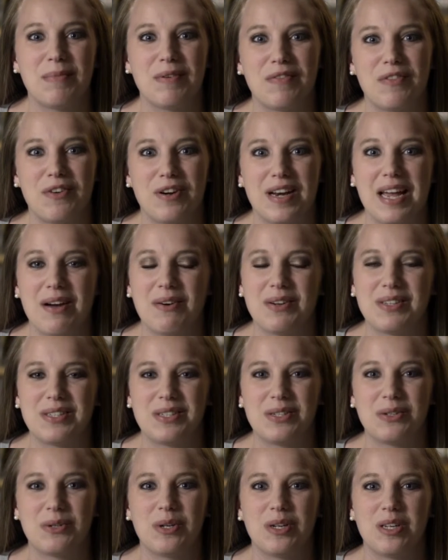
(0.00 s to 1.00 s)
but for now it's
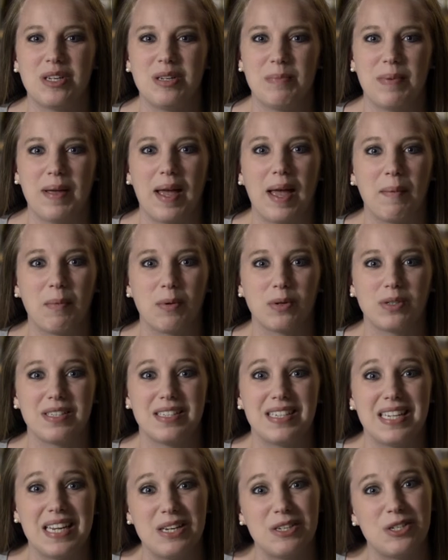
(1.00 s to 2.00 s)
still good to be able to
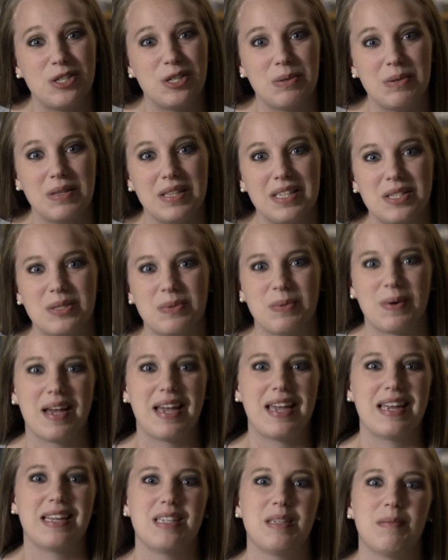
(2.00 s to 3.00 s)
teach you in this
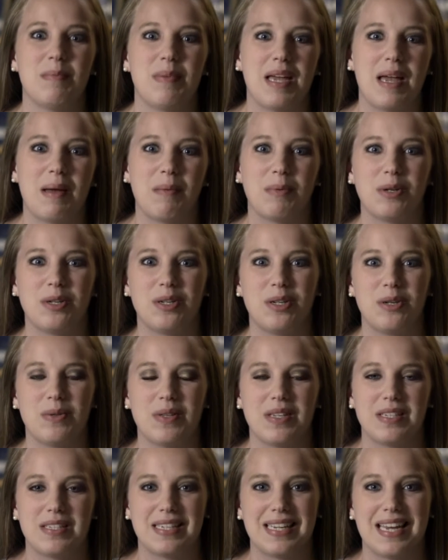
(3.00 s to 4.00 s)
way and to be able to do
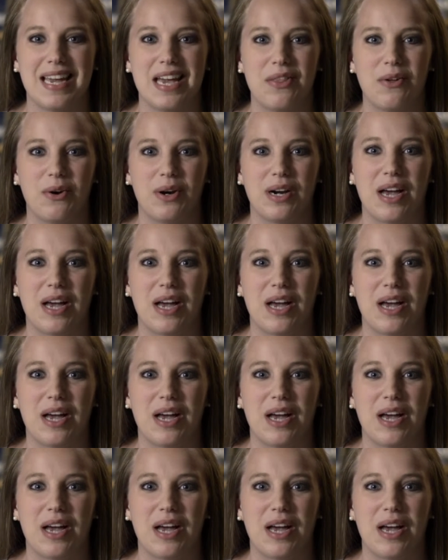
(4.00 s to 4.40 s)
this together,